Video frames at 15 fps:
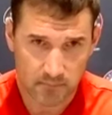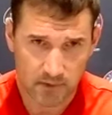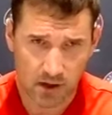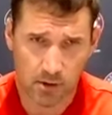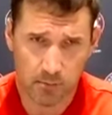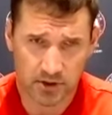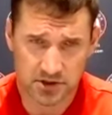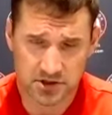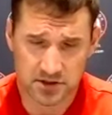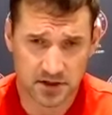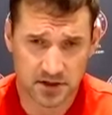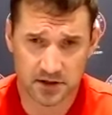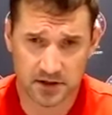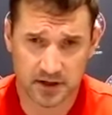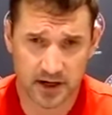a bunch of the
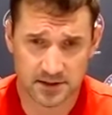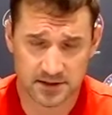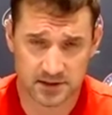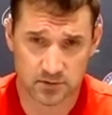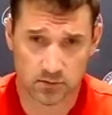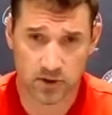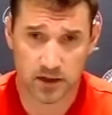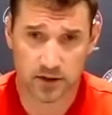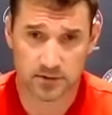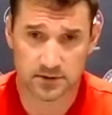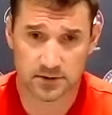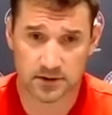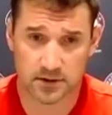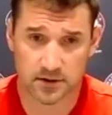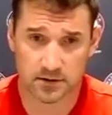other guys as well.
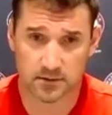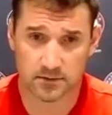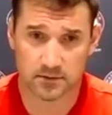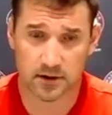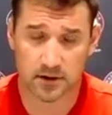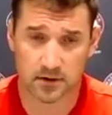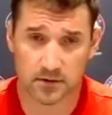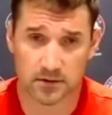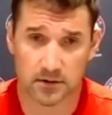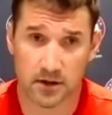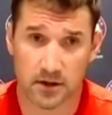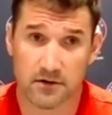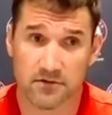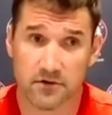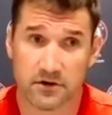So a
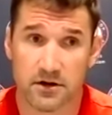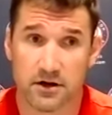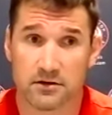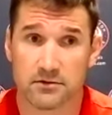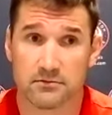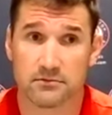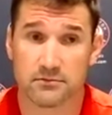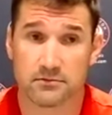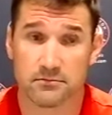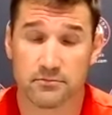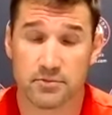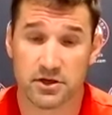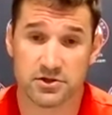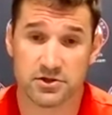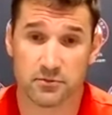lot of our young
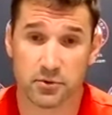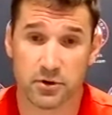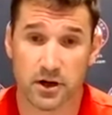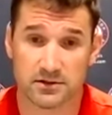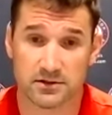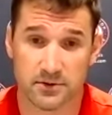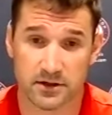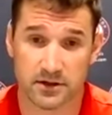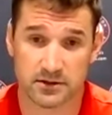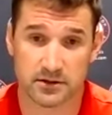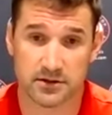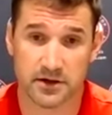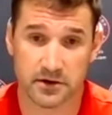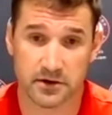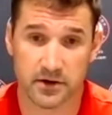pitching prospects are
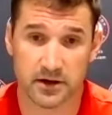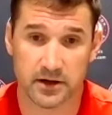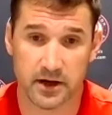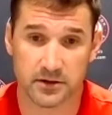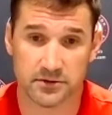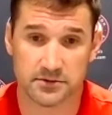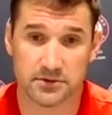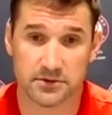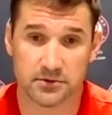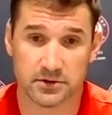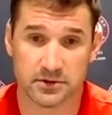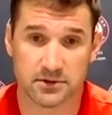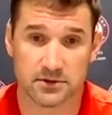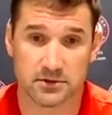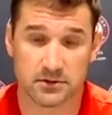here right now too,
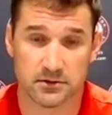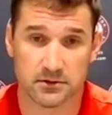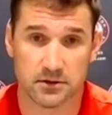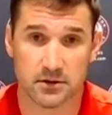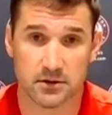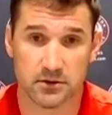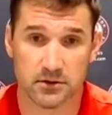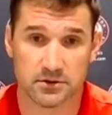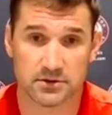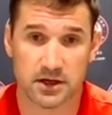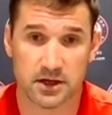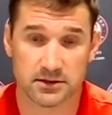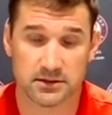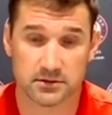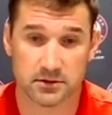which, you know, those
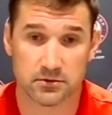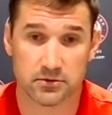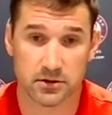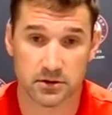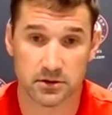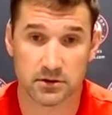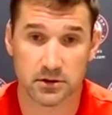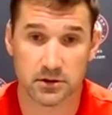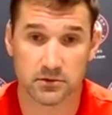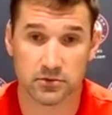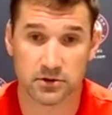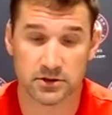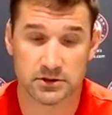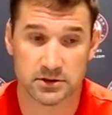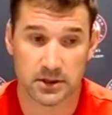guys look really good,
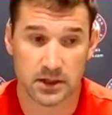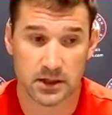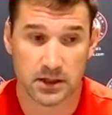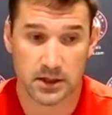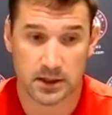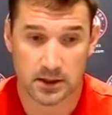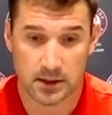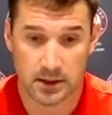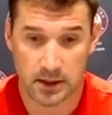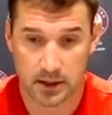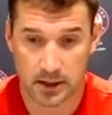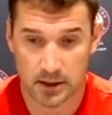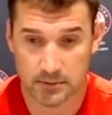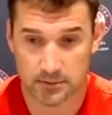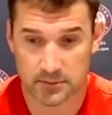which
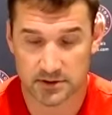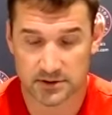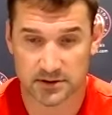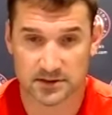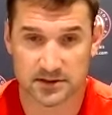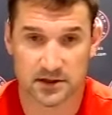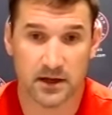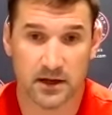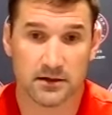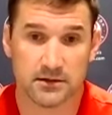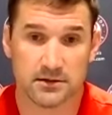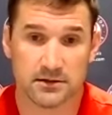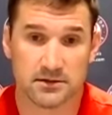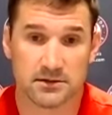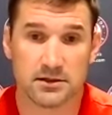it's exciting
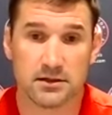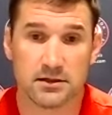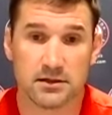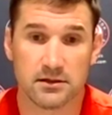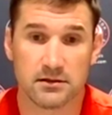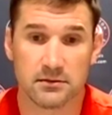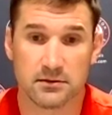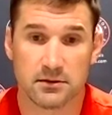to see.